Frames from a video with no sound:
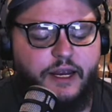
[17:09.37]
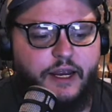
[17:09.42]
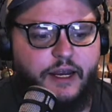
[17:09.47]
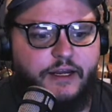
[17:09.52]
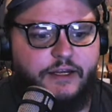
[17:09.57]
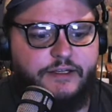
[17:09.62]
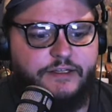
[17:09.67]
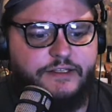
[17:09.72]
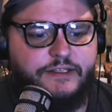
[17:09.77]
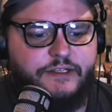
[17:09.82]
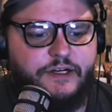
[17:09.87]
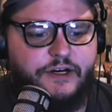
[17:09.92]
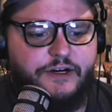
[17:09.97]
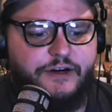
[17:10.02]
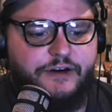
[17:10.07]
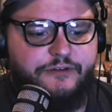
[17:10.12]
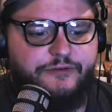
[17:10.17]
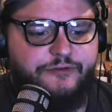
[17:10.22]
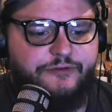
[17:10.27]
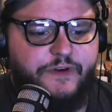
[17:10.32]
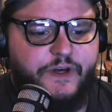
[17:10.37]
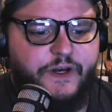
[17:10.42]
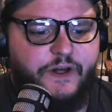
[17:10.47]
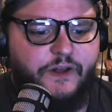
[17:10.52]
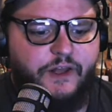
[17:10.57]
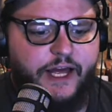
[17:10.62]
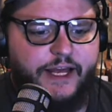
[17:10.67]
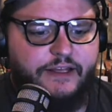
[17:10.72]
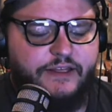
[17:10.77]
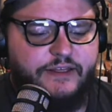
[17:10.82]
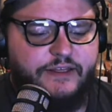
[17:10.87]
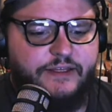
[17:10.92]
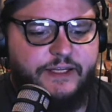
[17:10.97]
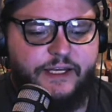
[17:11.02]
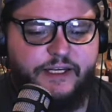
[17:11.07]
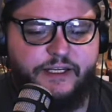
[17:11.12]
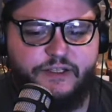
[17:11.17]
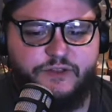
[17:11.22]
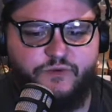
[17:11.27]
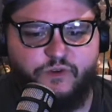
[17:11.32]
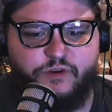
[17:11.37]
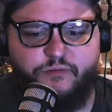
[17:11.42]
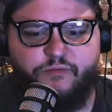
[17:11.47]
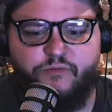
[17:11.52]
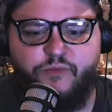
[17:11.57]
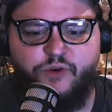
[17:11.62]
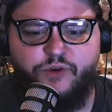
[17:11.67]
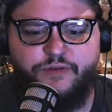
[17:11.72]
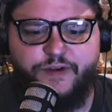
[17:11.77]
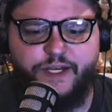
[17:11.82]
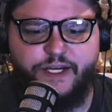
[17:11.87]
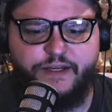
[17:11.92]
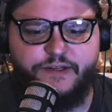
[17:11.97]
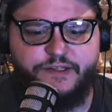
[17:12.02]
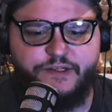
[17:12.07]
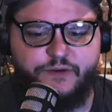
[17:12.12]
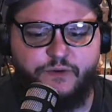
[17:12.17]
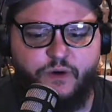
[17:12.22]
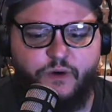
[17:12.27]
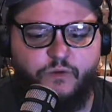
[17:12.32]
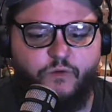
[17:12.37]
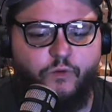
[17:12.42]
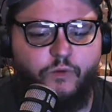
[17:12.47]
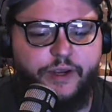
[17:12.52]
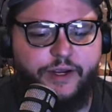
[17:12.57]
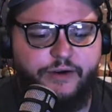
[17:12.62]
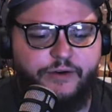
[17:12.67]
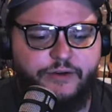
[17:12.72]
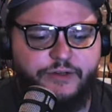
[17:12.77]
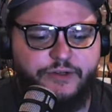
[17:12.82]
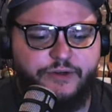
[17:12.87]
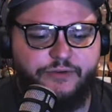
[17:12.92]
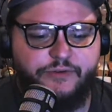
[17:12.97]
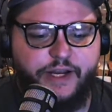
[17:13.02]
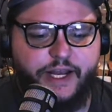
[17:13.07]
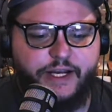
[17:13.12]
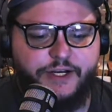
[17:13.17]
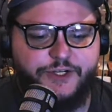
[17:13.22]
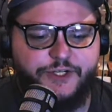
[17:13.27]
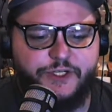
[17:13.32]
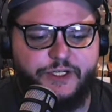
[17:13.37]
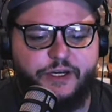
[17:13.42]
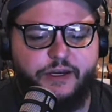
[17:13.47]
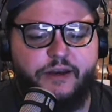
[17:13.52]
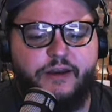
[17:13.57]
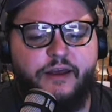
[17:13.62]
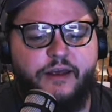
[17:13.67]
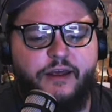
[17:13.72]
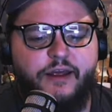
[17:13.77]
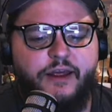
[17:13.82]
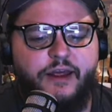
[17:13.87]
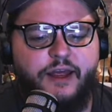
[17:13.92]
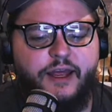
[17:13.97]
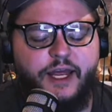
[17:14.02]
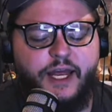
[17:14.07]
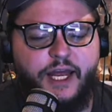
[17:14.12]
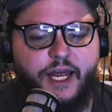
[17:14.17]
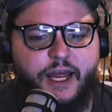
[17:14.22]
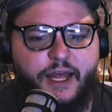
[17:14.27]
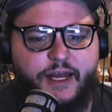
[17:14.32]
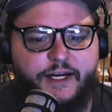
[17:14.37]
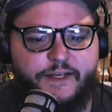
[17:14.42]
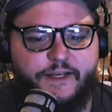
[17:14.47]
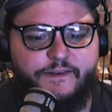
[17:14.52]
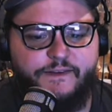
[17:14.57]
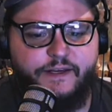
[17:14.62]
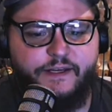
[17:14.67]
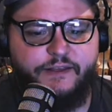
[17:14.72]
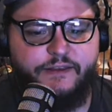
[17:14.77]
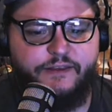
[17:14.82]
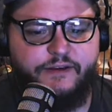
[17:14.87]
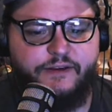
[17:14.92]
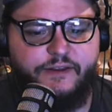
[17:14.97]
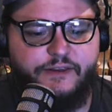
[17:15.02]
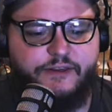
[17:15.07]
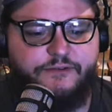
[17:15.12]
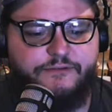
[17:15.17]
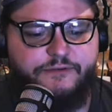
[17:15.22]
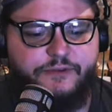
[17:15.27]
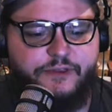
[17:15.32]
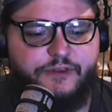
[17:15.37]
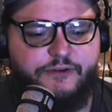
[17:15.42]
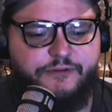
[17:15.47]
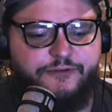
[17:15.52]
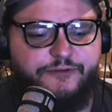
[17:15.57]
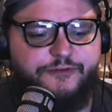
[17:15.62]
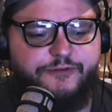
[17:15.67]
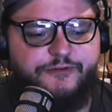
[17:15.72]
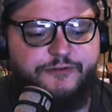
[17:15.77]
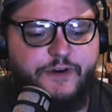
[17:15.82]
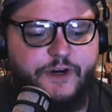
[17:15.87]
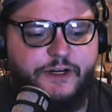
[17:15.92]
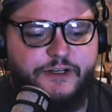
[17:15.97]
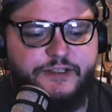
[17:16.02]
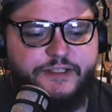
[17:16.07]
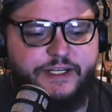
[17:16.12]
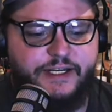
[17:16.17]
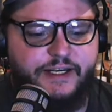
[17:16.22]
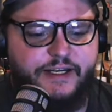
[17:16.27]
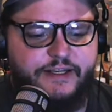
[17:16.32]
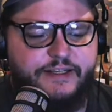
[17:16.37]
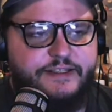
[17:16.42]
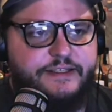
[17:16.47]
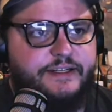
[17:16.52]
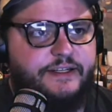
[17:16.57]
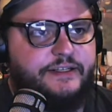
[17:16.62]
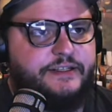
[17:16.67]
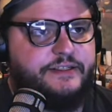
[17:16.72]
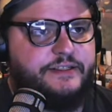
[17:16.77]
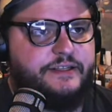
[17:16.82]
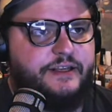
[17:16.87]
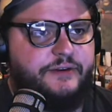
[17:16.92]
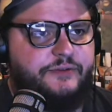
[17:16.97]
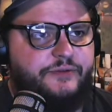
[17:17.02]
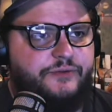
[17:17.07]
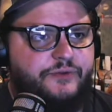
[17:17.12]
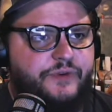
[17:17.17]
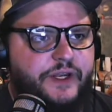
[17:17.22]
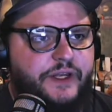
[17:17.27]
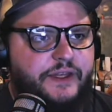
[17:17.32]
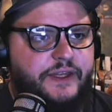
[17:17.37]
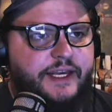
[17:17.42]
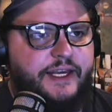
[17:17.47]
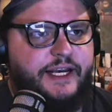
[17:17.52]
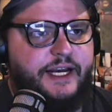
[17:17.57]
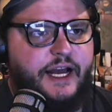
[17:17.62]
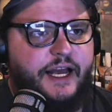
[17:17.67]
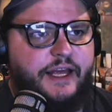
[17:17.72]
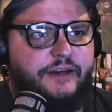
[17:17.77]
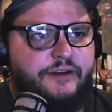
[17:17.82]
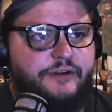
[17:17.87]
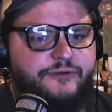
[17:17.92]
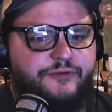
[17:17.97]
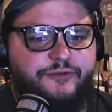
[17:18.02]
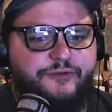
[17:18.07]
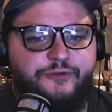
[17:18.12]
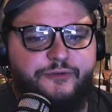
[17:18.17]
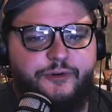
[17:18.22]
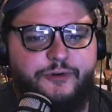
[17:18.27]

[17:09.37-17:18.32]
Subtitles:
And it started to feel like things were moving into a weird direction. And I think that the first instance that really kind of